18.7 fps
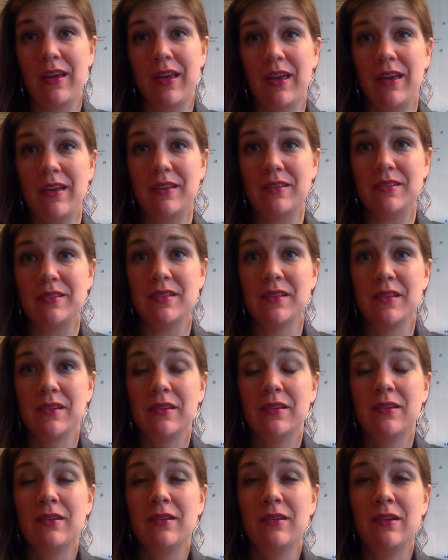and
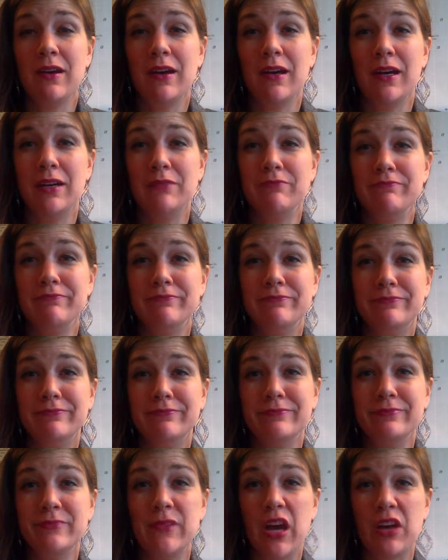
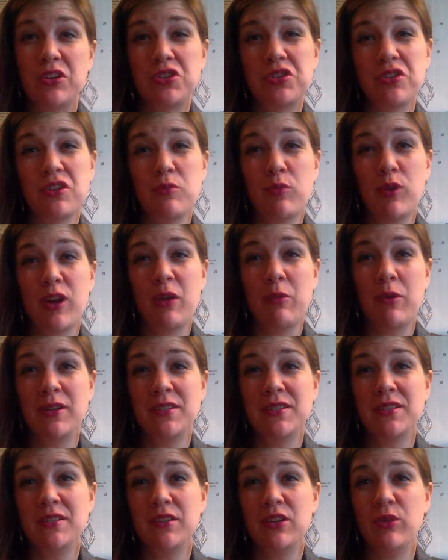not sure what I
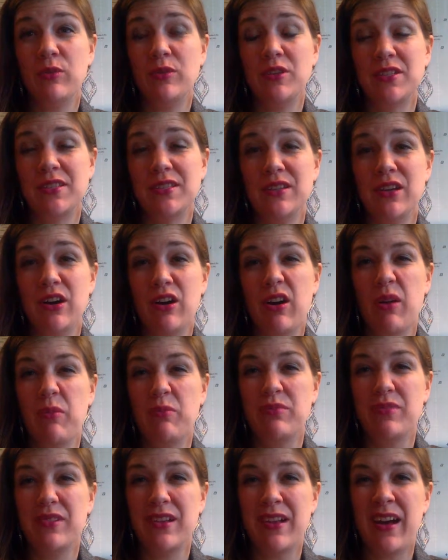want to do, but just know
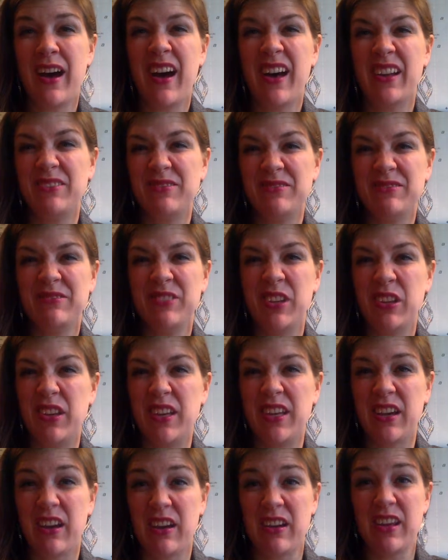I'm not
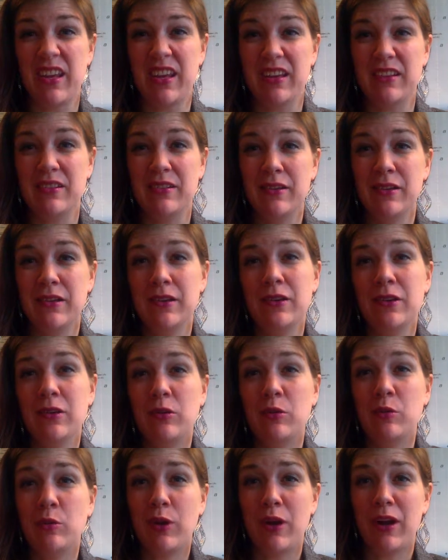really cutting it
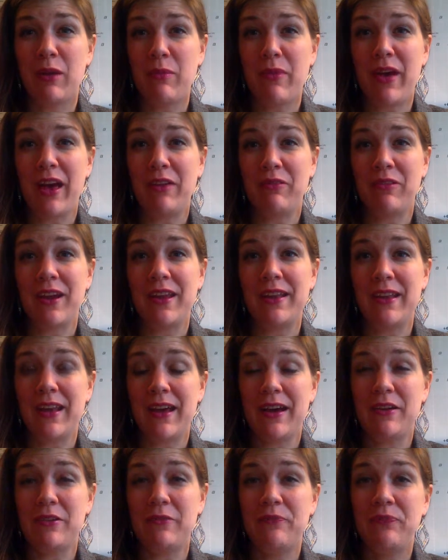where I'm at right
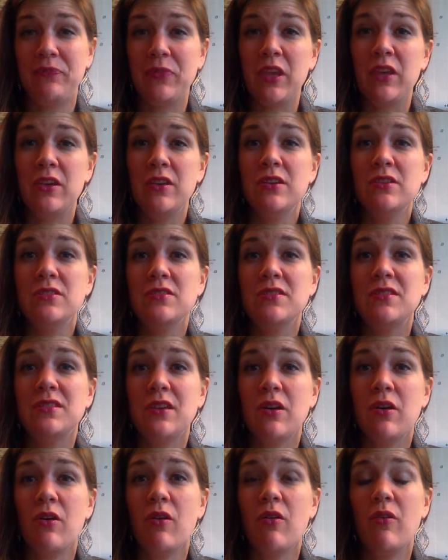now.
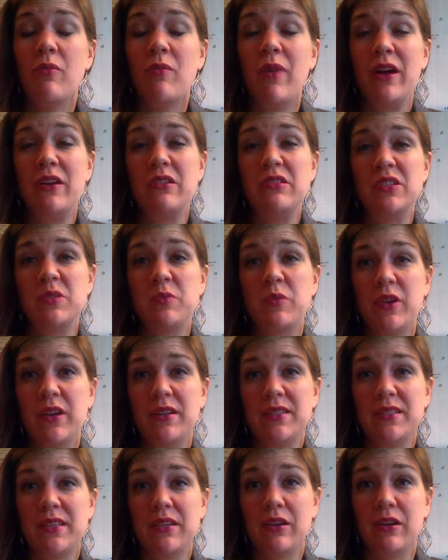So
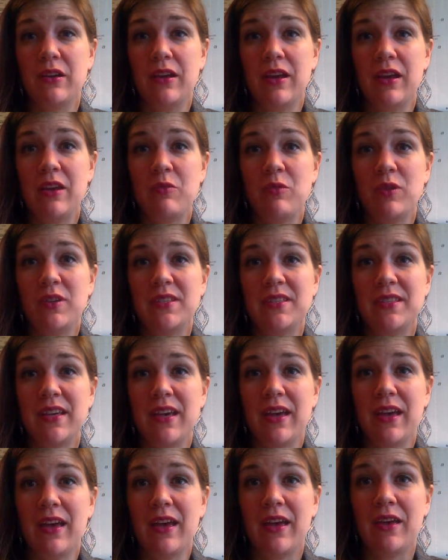Myers-Briggs theory would
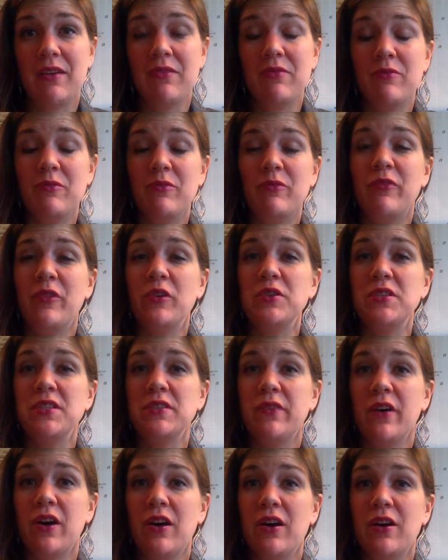say, first
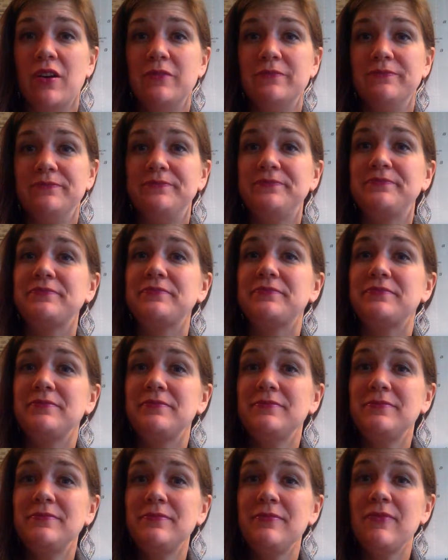of all,
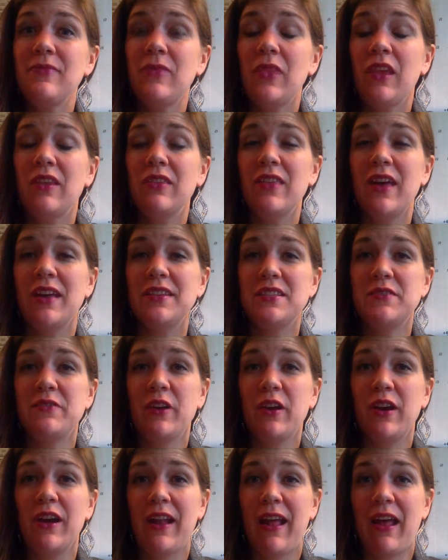let's
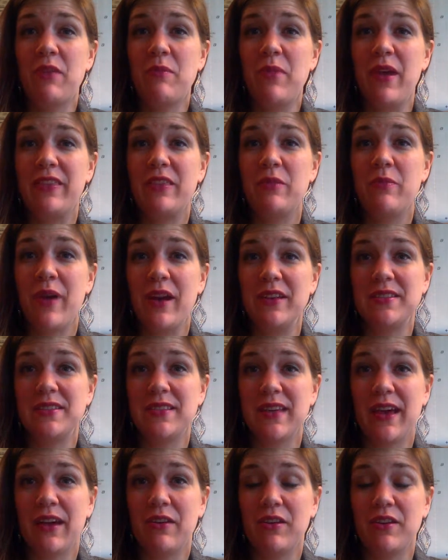figure out how to make the
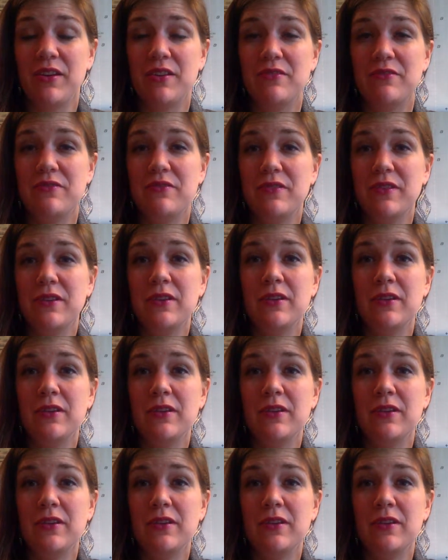best out of